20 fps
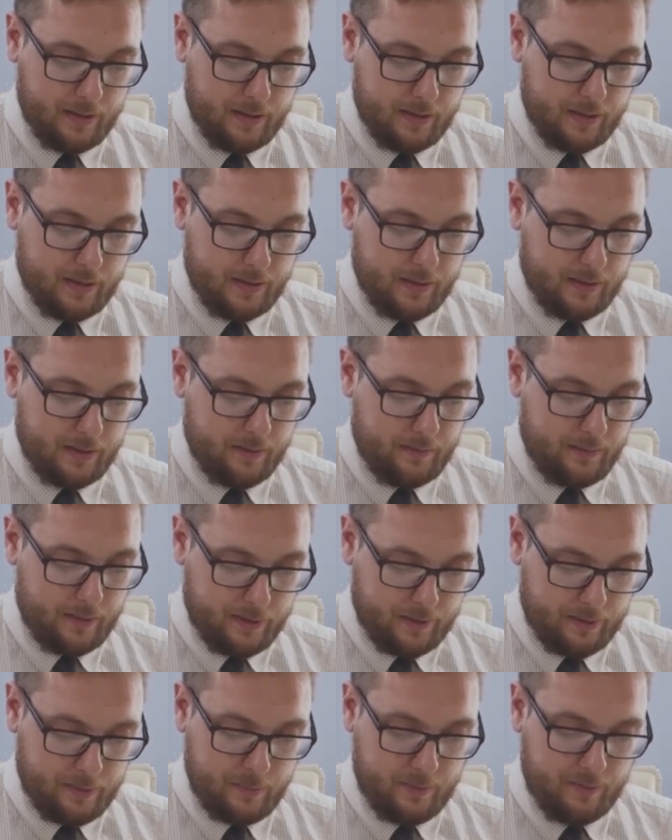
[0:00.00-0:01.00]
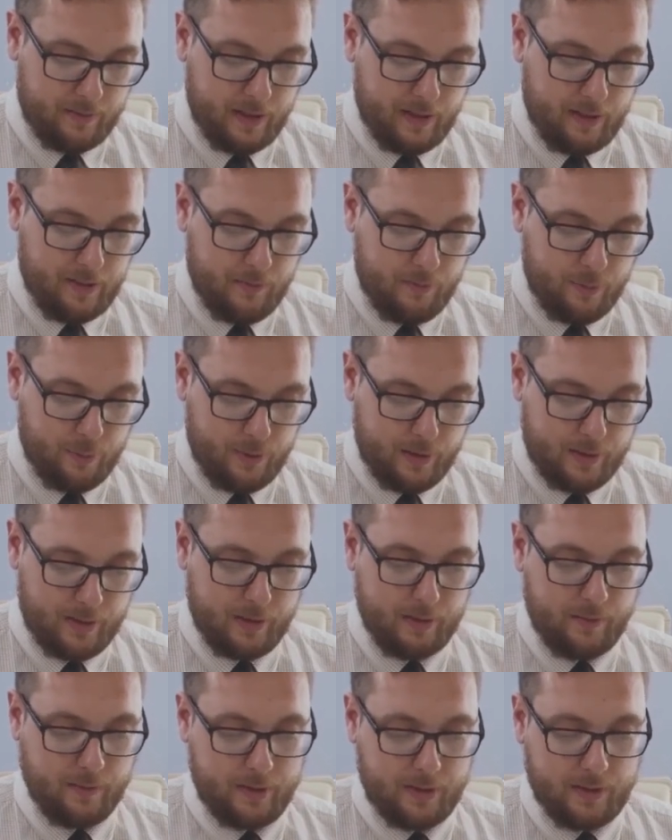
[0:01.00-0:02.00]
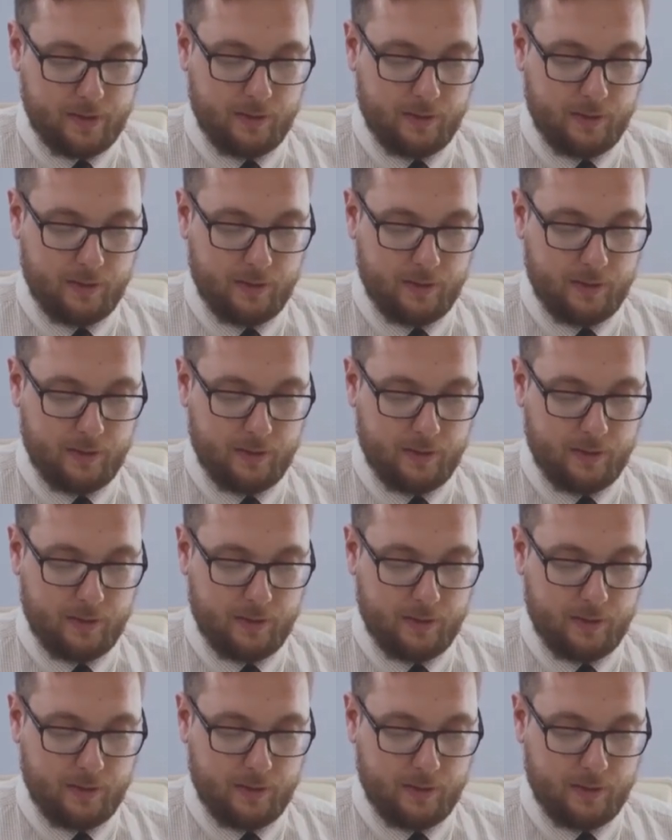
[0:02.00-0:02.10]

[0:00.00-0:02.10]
23 years old.